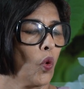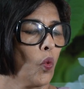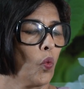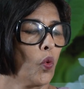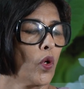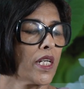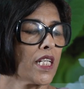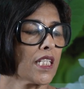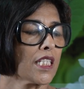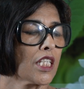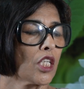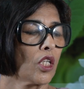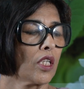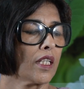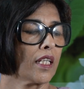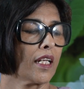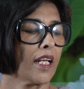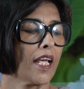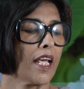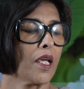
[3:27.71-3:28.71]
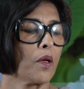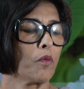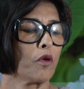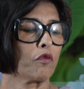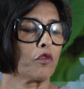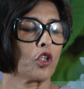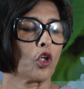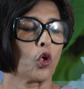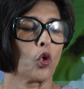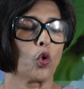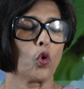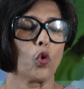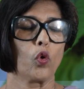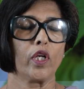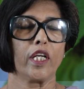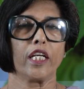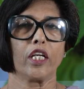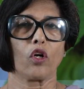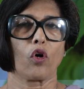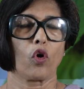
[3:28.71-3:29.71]
What is the name of the
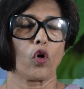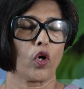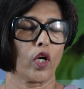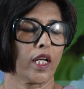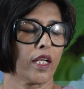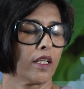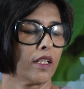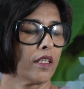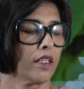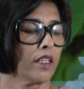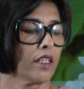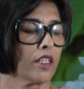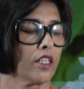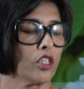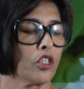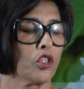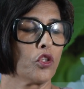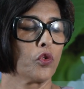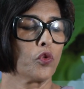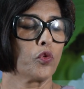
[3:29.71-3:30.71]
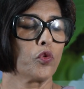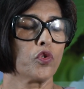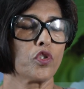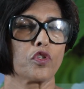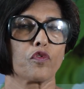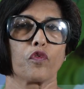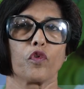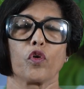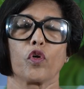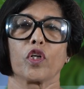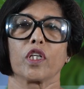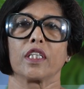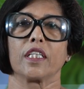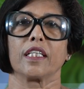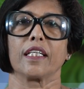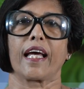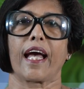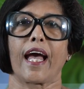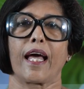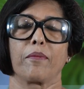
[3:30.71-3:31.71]
holy oil used for
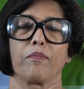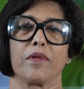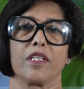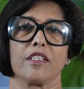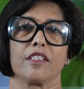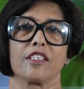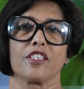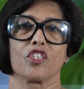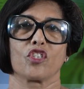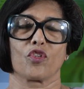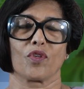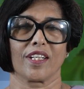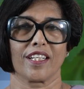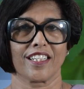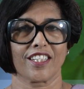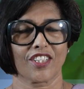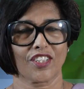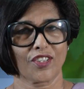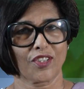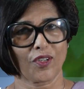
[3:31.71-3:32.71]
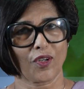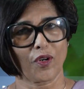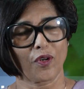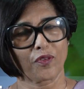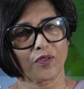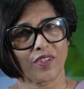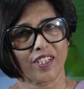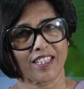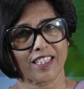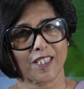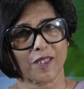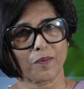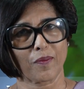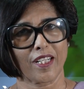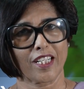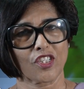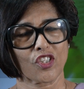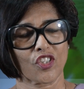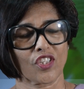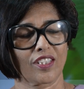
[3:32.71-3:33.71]
the administration of
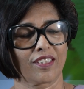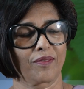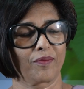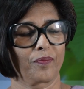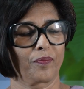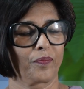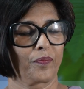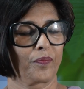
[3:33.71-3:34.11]
Chrismation?